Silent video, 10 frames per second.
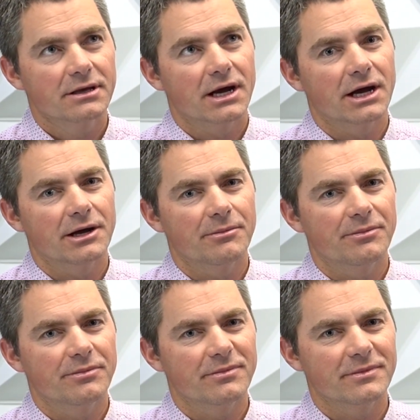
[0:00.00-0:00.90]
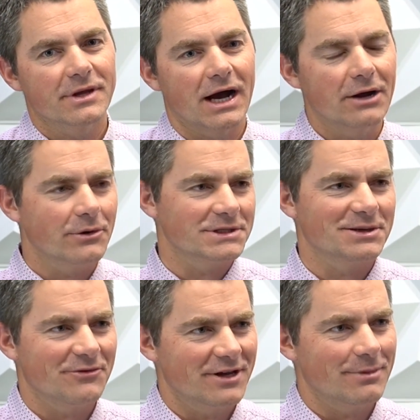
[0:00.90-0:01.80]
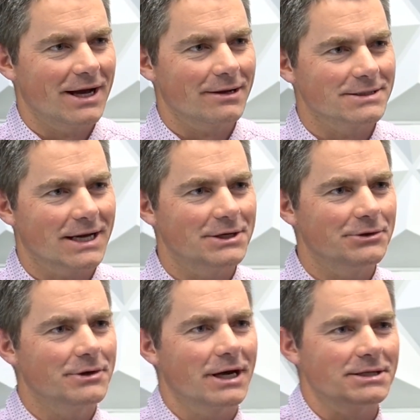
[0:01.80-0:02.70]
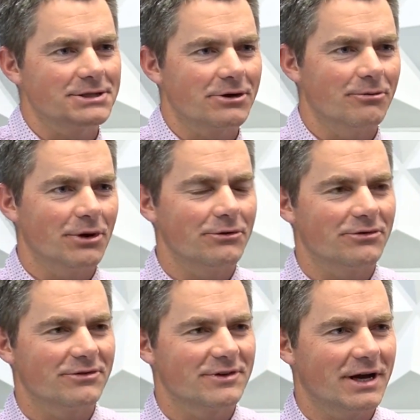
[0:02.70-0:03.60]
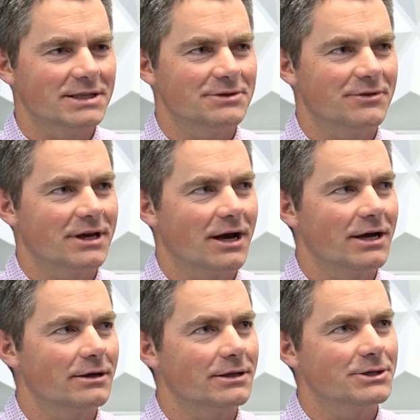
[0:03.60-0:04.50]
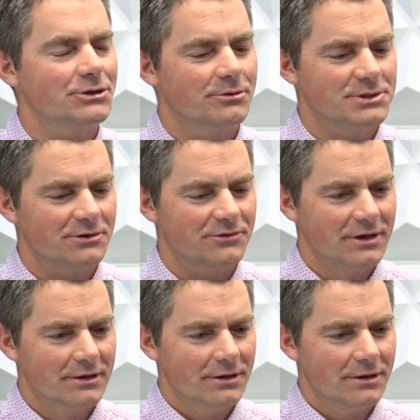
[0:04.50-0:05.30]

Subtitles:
I want some feedback, because I do kind of sit on both sides of the aisle in terms of,